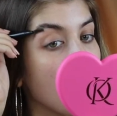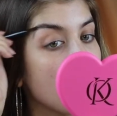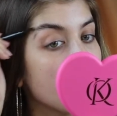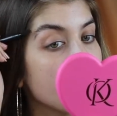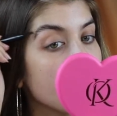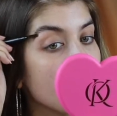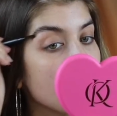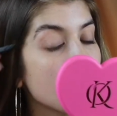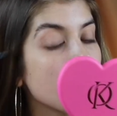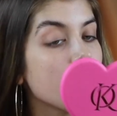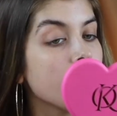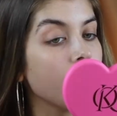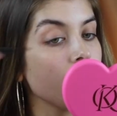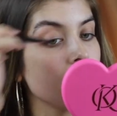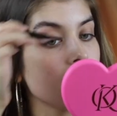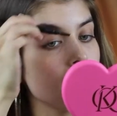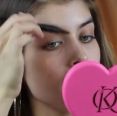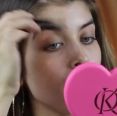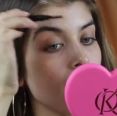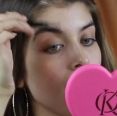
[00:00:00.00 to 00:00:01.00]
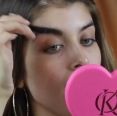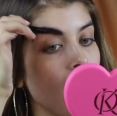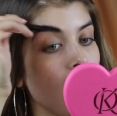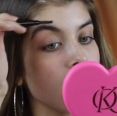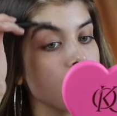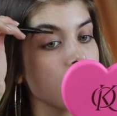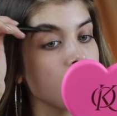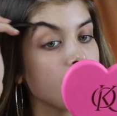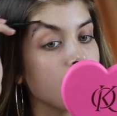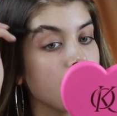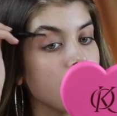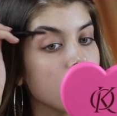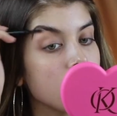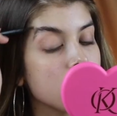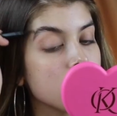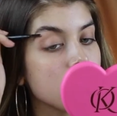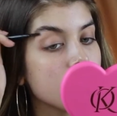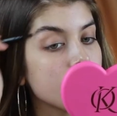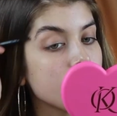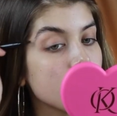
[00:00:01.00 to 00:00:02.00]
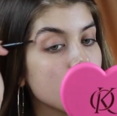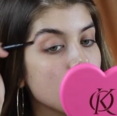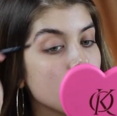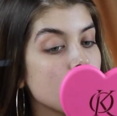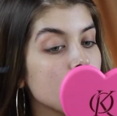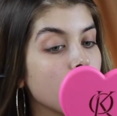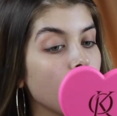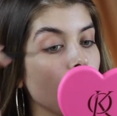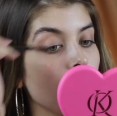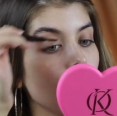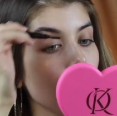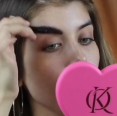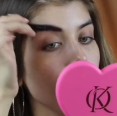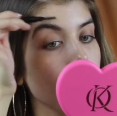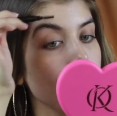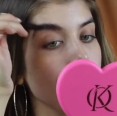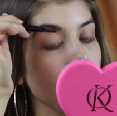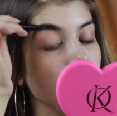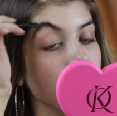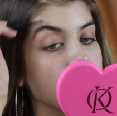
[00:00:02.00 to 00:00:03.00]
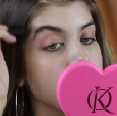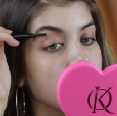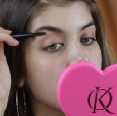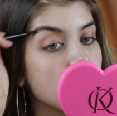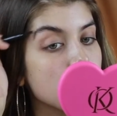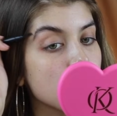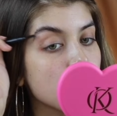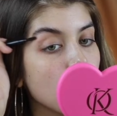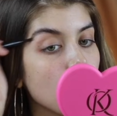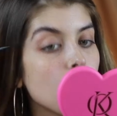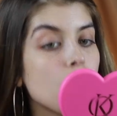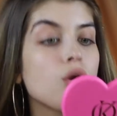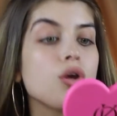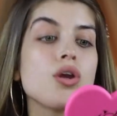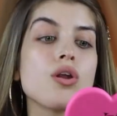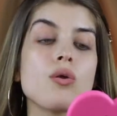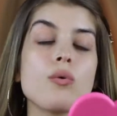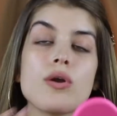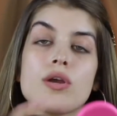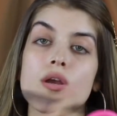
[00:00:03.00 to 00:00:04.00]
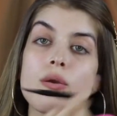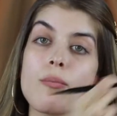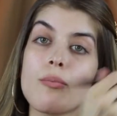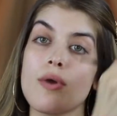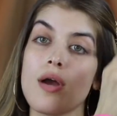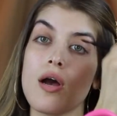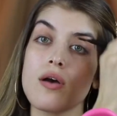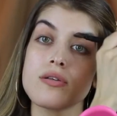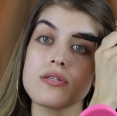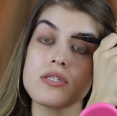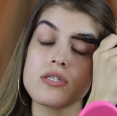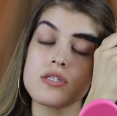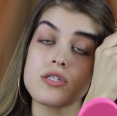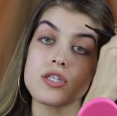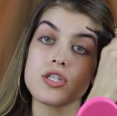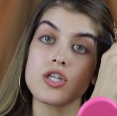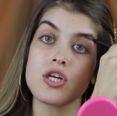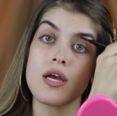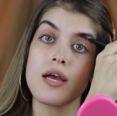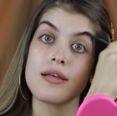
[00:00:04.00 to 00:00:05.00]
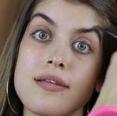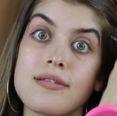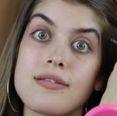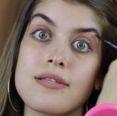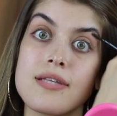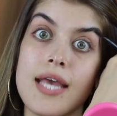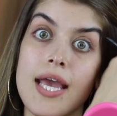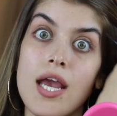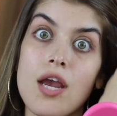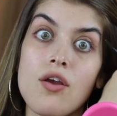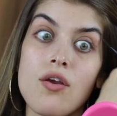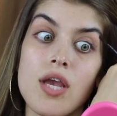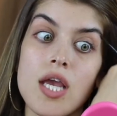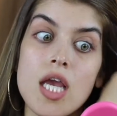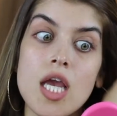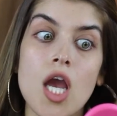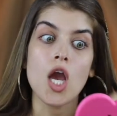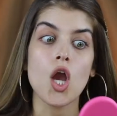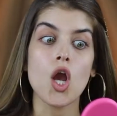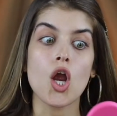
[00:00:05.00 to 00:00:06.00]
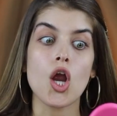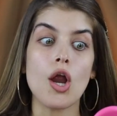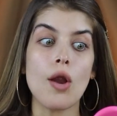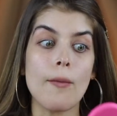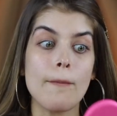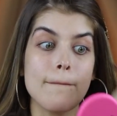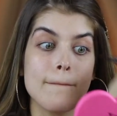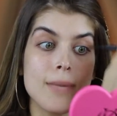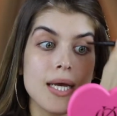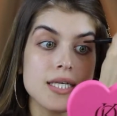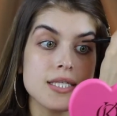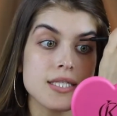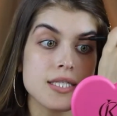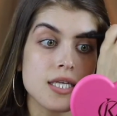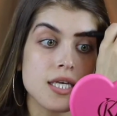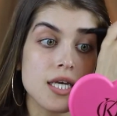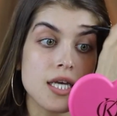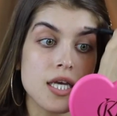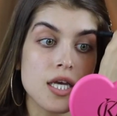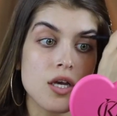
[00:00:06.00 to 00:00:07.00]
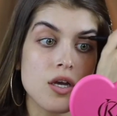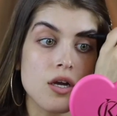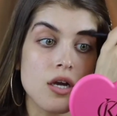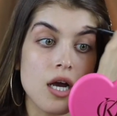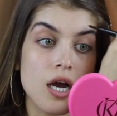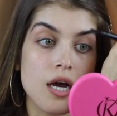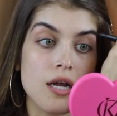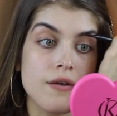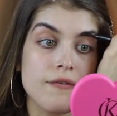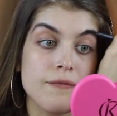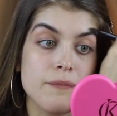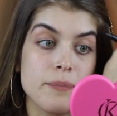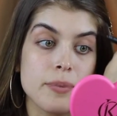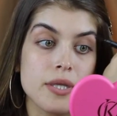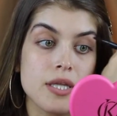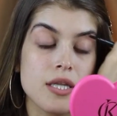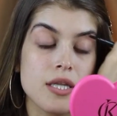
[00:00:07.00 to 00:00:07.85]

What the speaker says: off with the brows, because even though you are going back to school, you don't want your brows to look scary or messy or out of